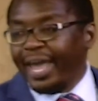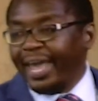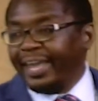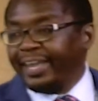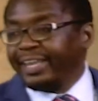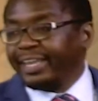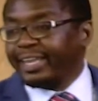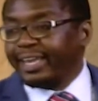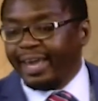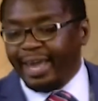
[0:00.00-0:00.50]

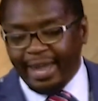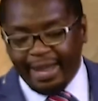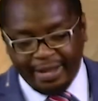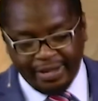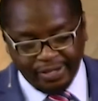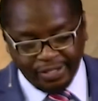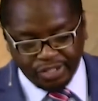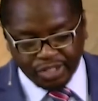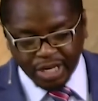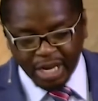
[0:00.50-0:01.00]

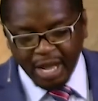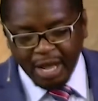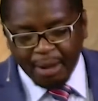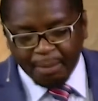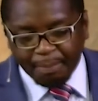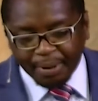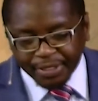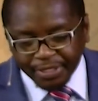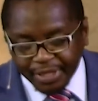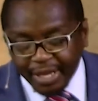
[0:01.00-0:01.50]
engage,
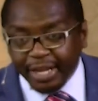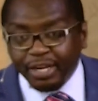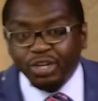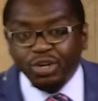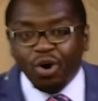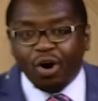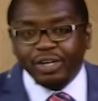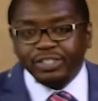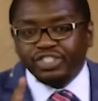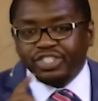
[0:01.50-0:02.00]
but then
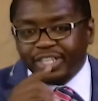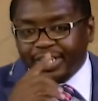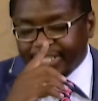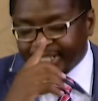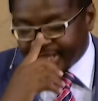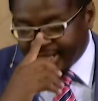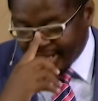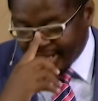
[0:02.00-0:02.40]
not just